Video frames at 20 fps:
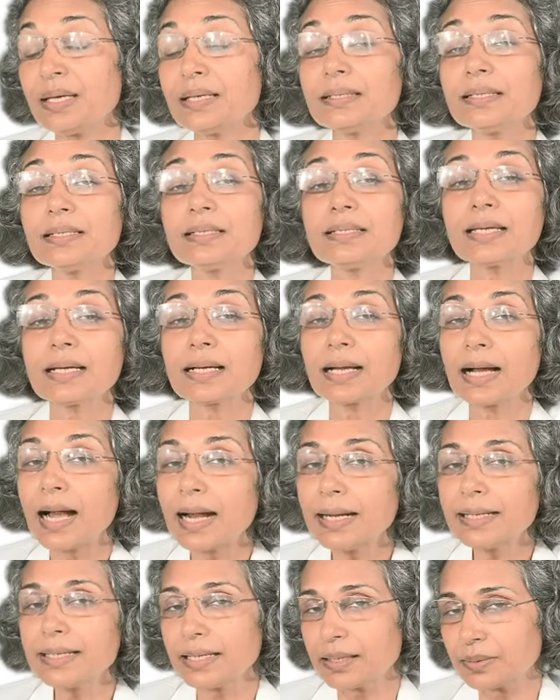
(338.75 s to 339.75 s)
That is a
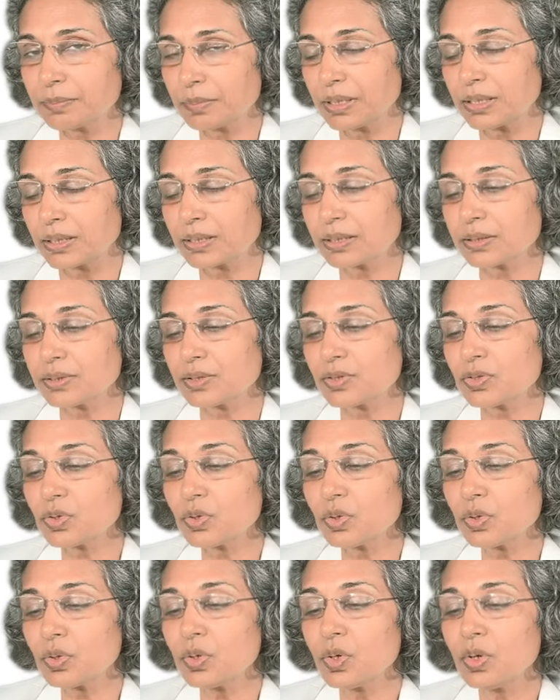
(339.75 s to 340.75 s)
cardiac marker.
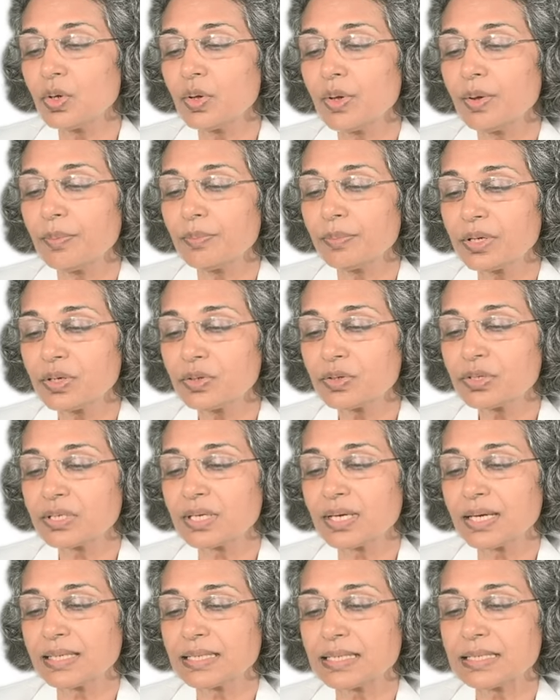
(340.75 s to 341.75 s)
So, because the
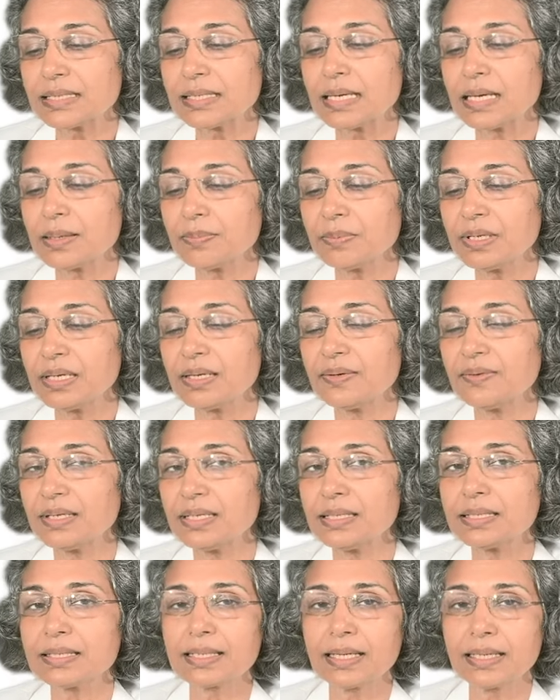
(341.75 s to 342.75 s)
HSCRP level
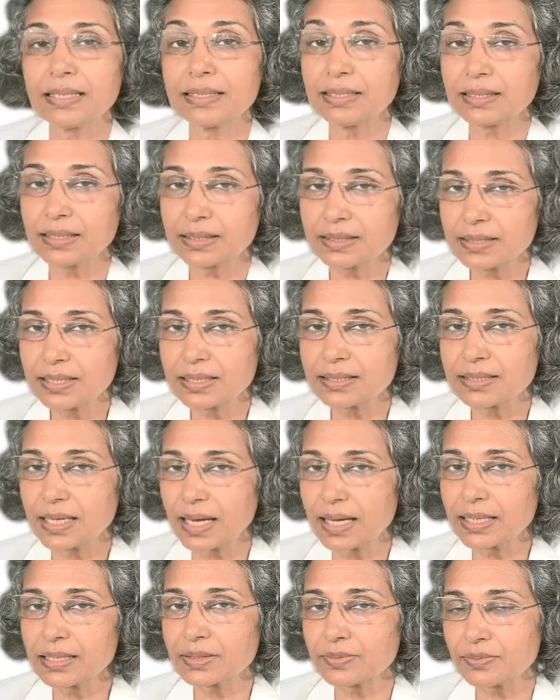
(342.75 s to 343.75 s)
is high, there is a
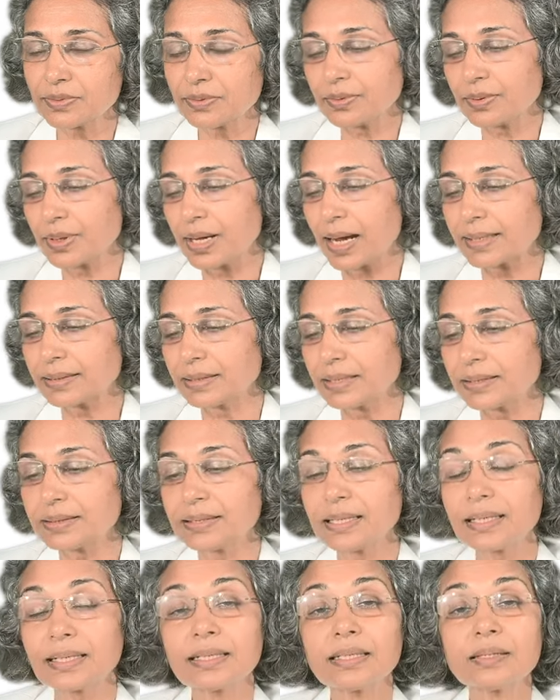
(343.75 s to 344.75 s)
chance for heart
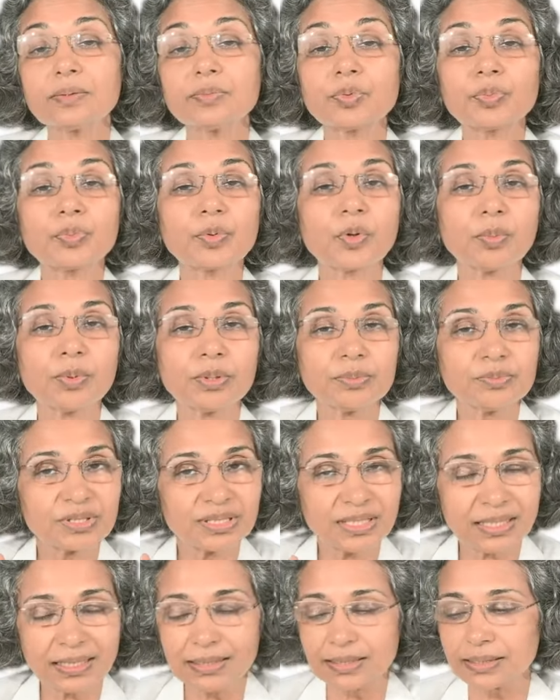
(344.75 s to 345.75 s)
attack and problems
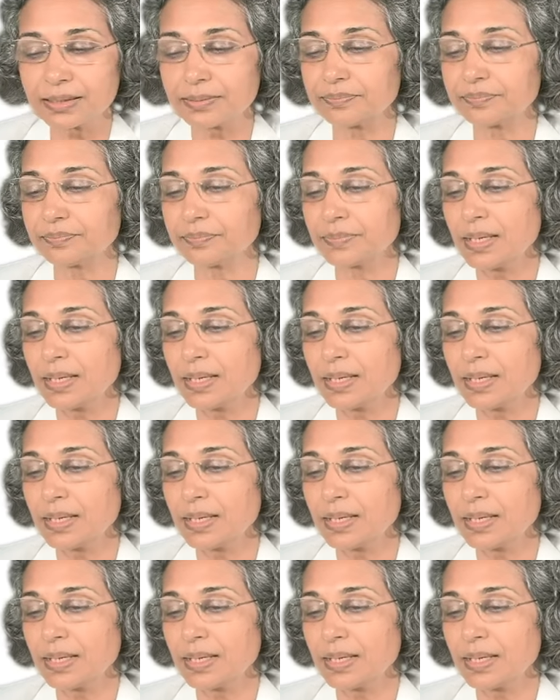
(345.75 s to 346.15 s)
can come.